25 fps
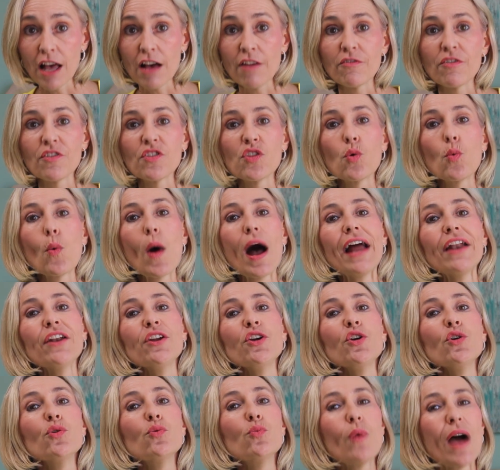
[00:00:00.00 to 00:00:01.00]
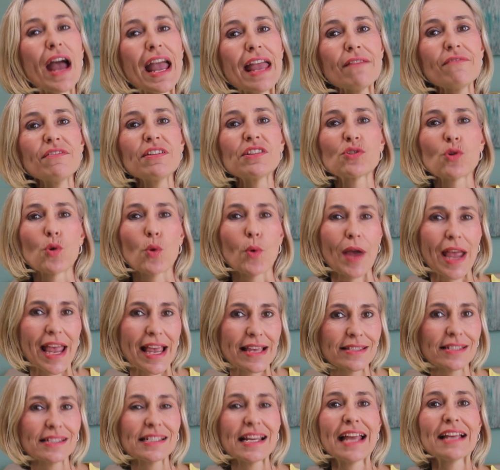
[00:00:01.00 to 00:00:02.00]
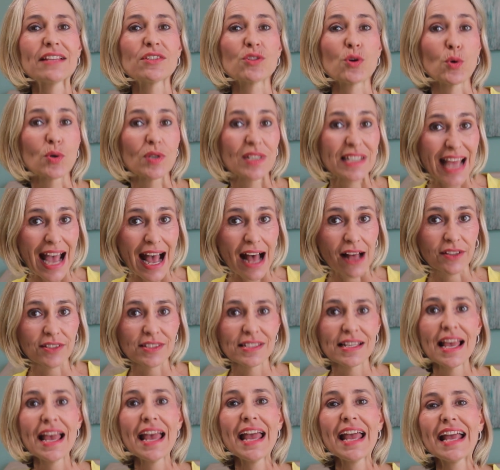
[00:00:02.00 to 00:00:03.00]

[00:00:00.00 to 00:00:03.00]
For the one who wavers or hesitates or doubts